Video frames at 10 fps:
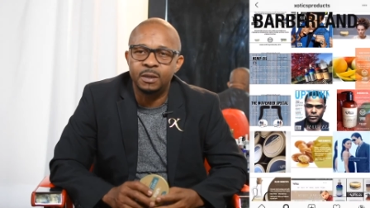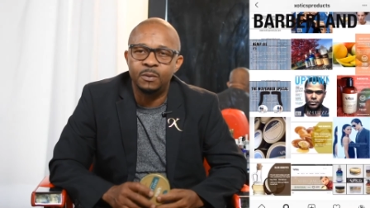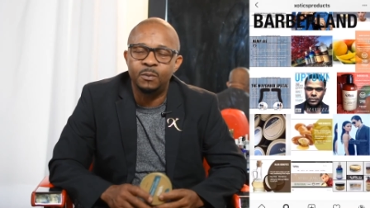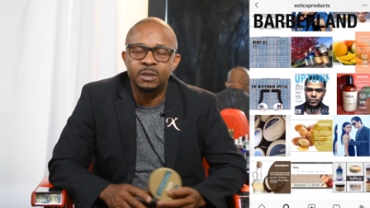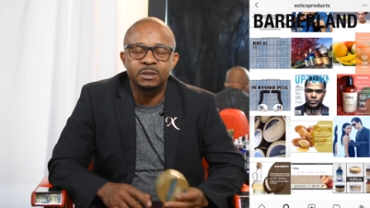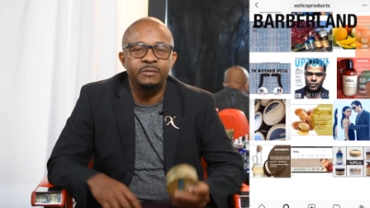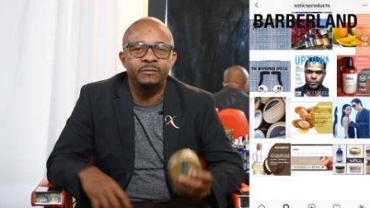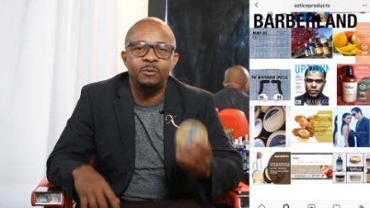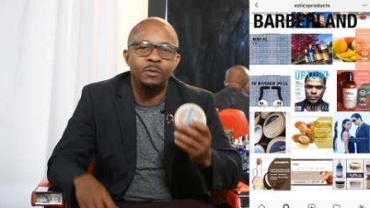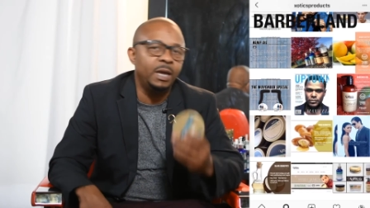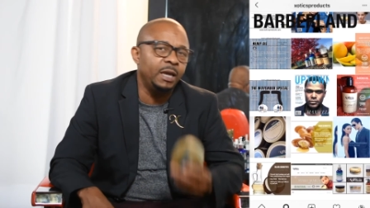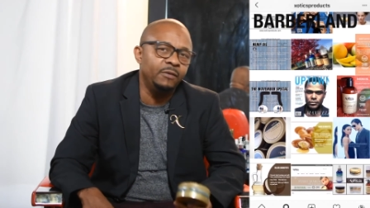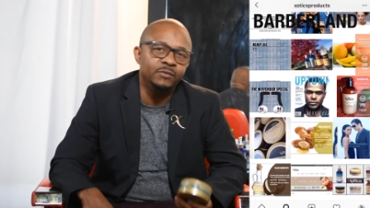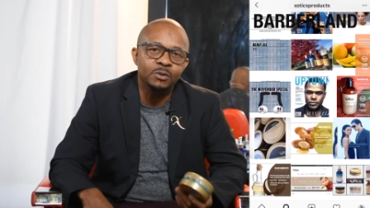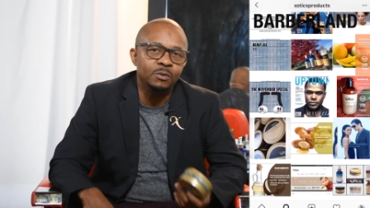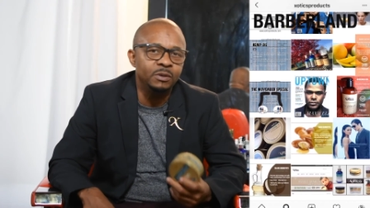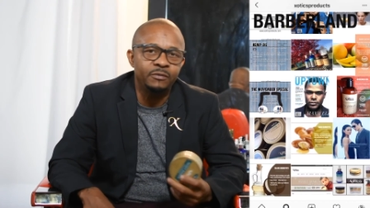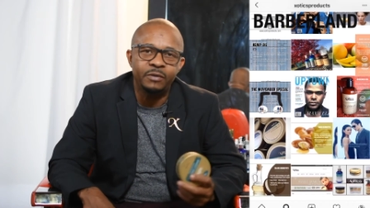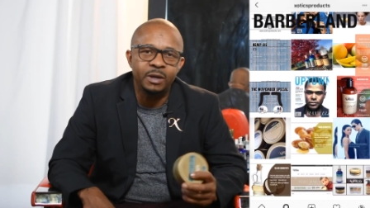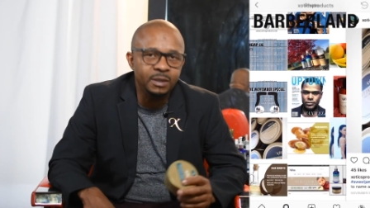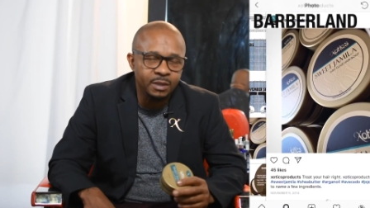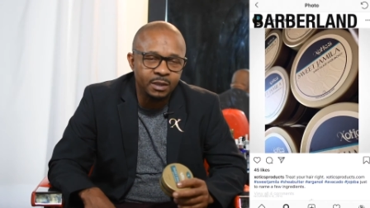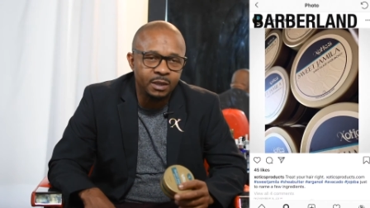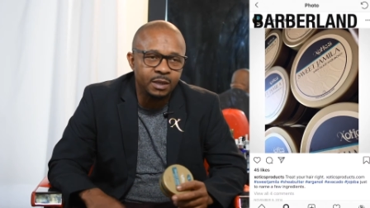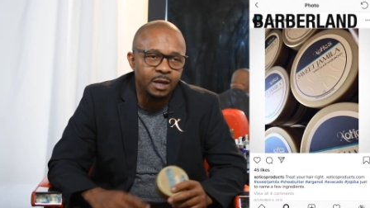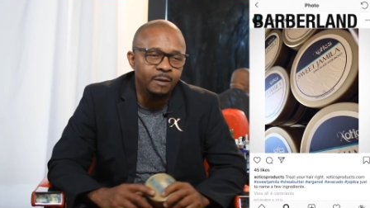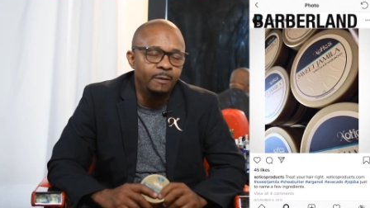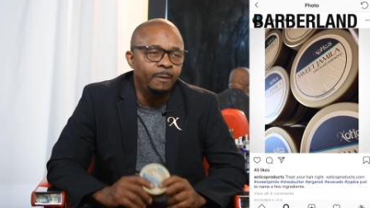it wasn't for waves or it wasn't for anything like that.